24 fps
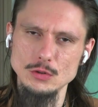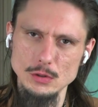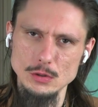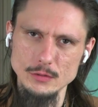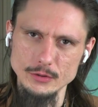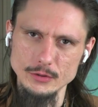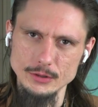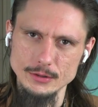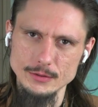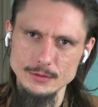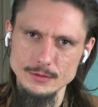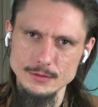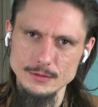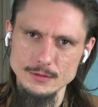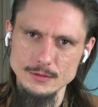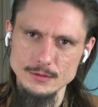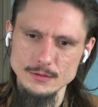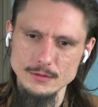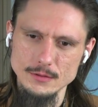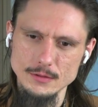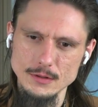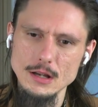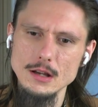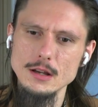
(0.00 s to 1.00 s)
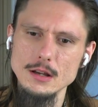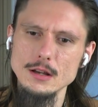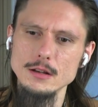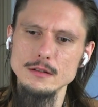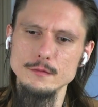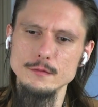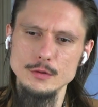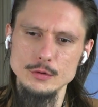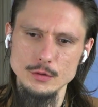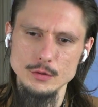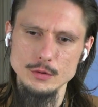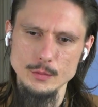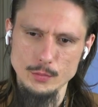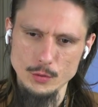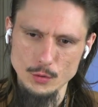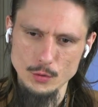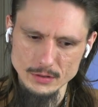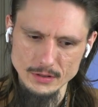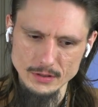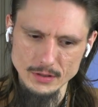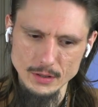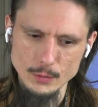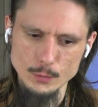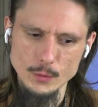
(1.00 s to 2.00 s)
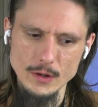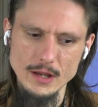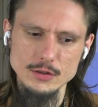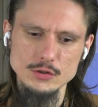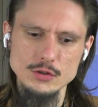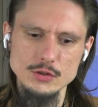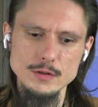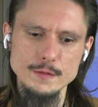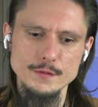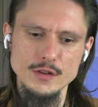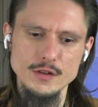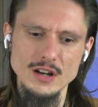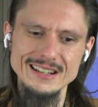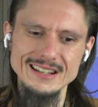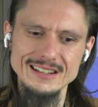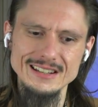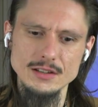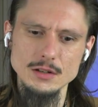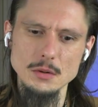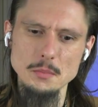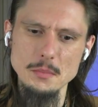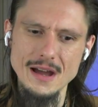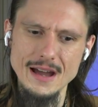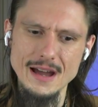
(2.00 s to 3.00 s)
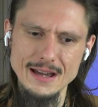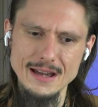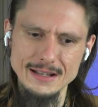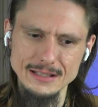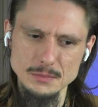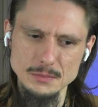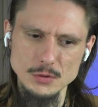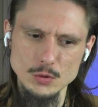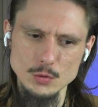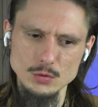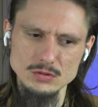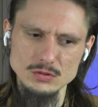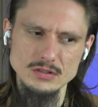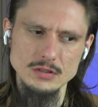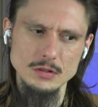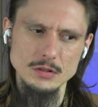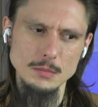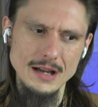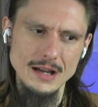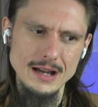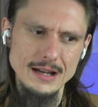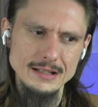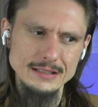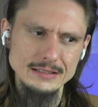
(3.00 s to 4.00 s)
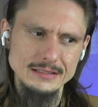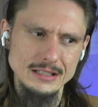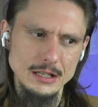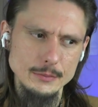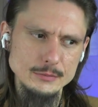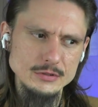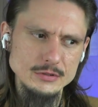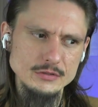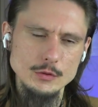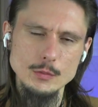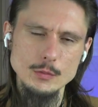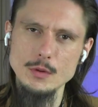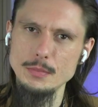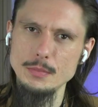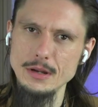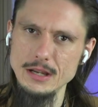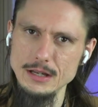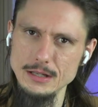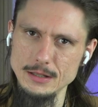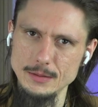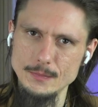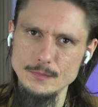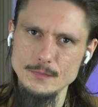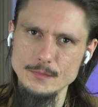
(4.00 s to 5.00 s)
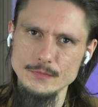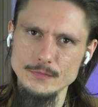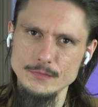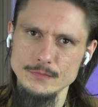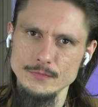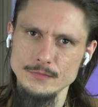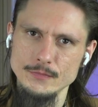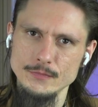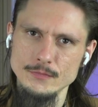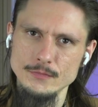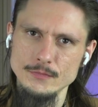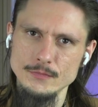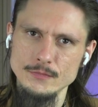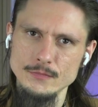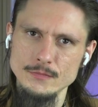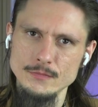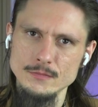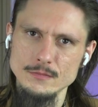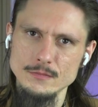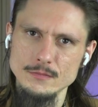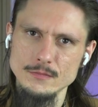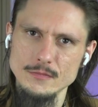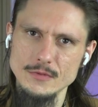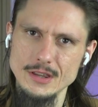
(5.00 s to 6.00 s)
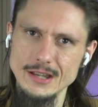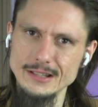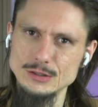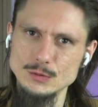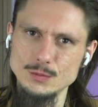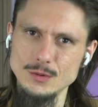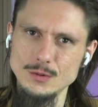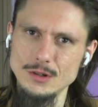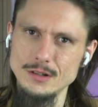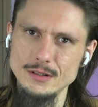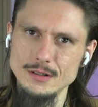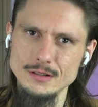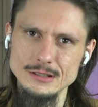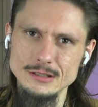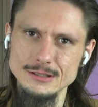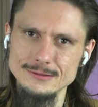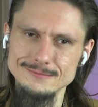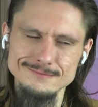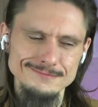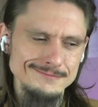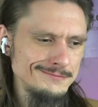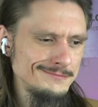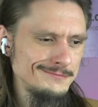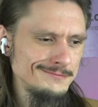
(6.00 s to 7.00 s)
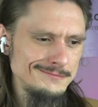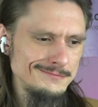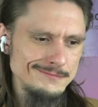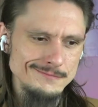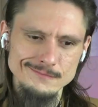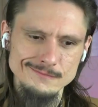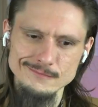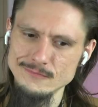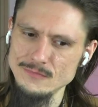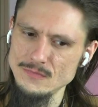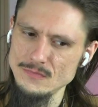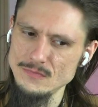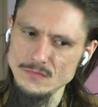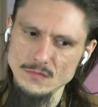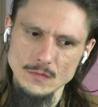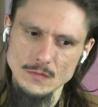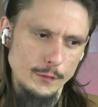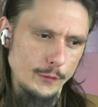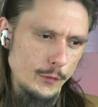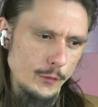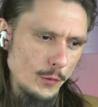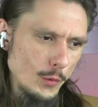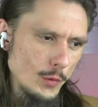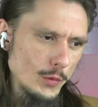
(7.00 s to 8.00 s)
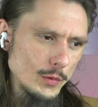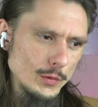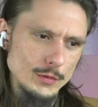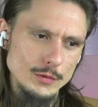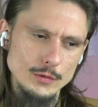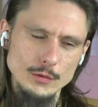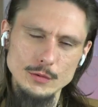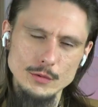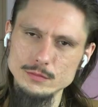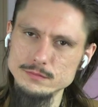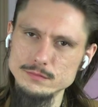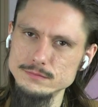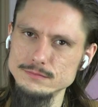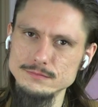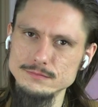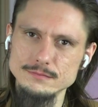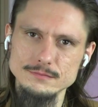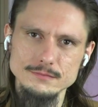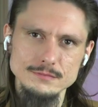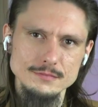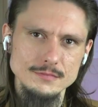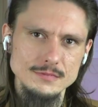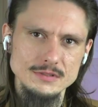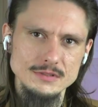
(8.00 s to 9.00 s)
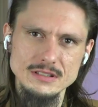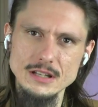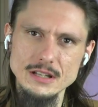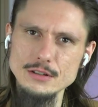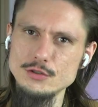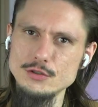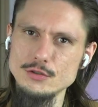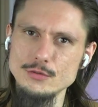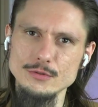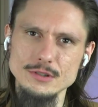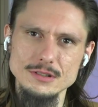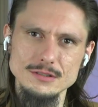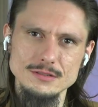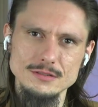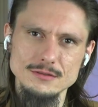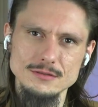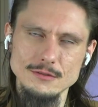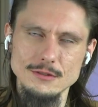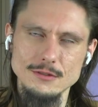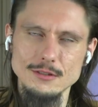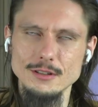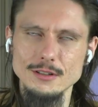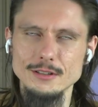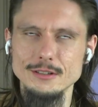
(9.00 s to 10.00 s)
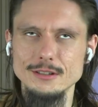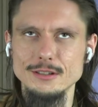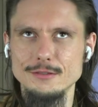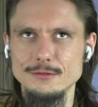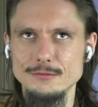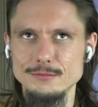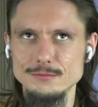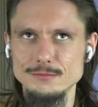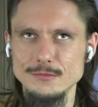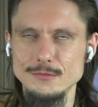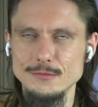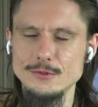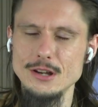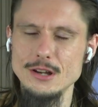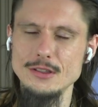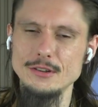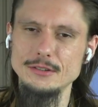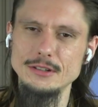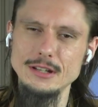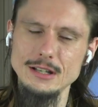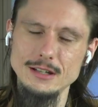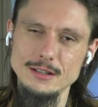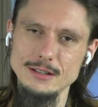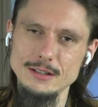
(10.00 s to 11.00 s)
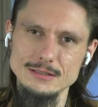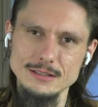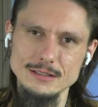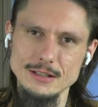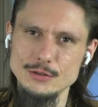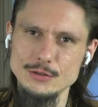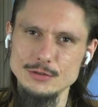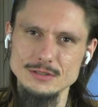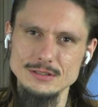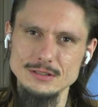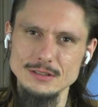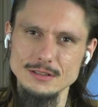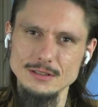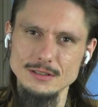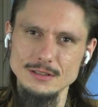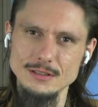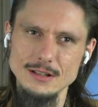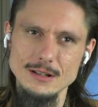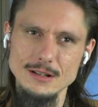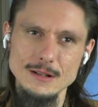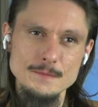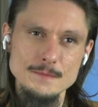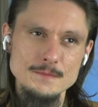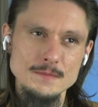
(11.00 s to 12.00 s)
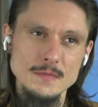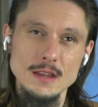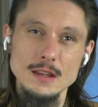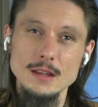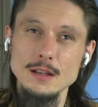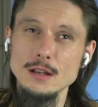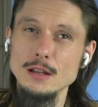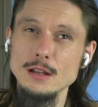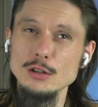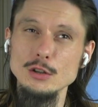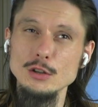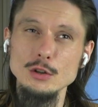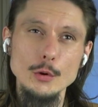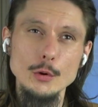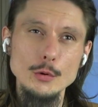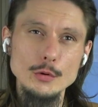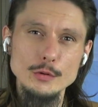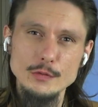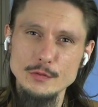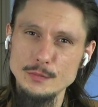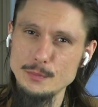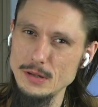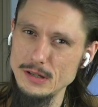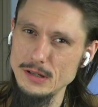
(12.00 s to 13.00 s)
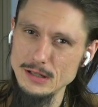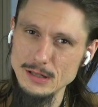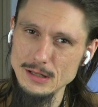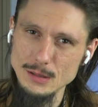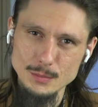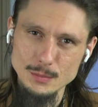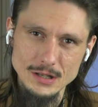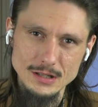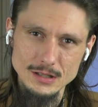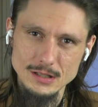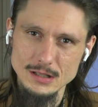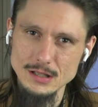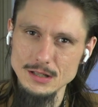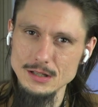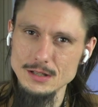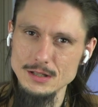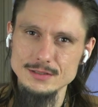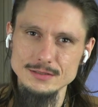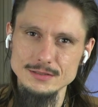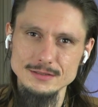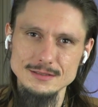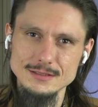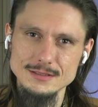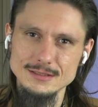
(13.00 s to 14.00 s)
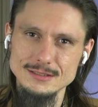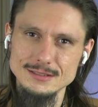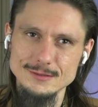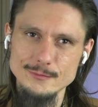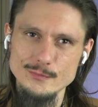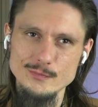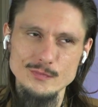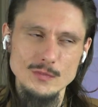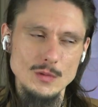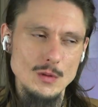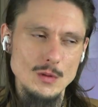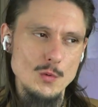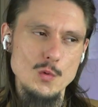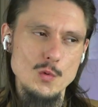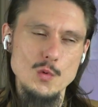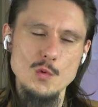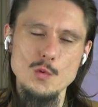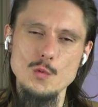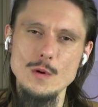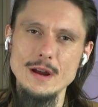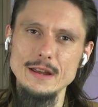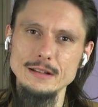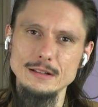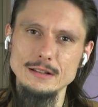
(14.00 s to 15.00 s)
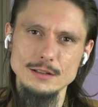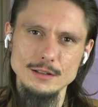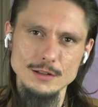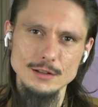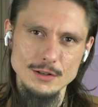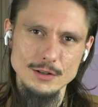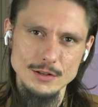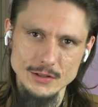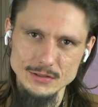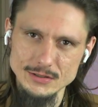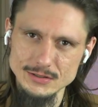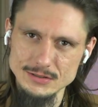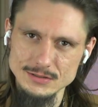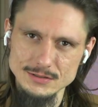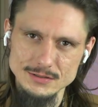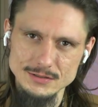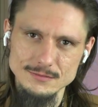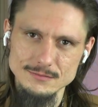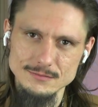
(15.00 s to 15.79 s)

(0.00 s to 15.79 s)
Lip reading: it? Very important that we actually find the demand, because the demand comes from the pain. That's why for centuries, or like rather decades I should say, nerve pain medications, weight loss,